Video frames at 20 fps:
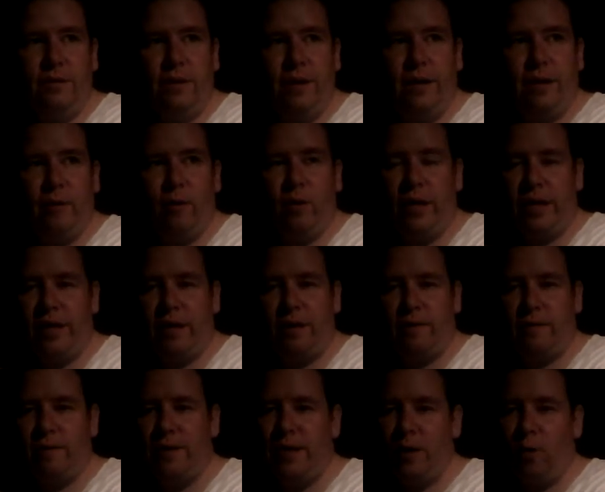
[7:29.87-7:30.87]
and they'll like
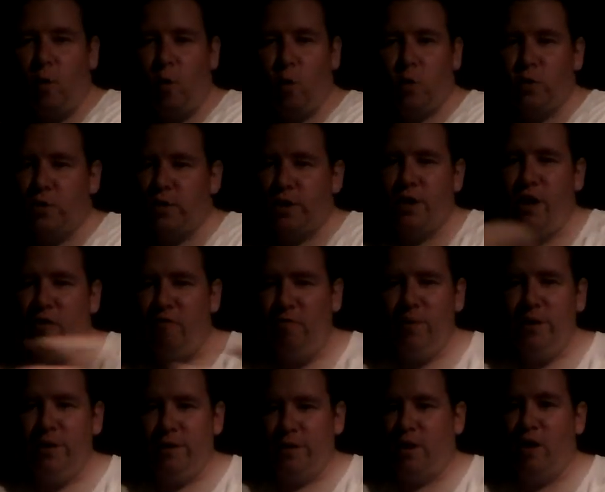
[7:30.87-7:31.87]
get a hold of the
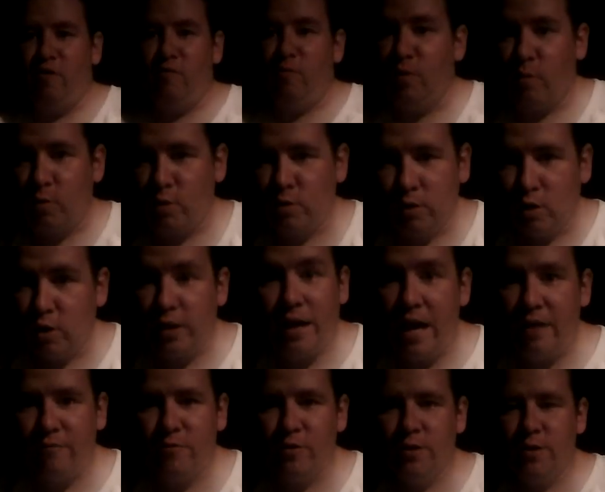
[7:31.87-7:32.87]
government, and the government would look
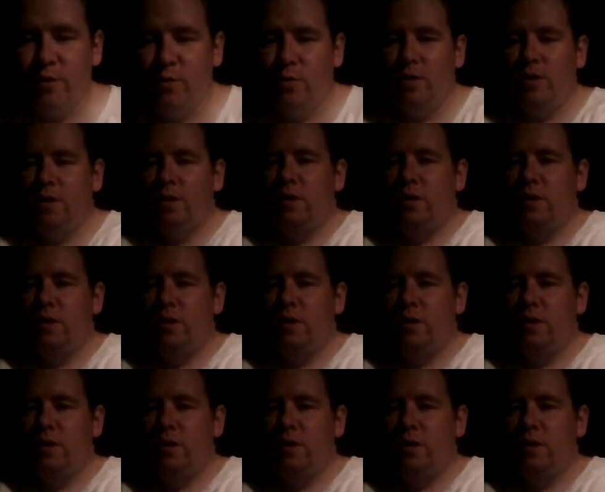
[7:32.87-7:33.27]
after you.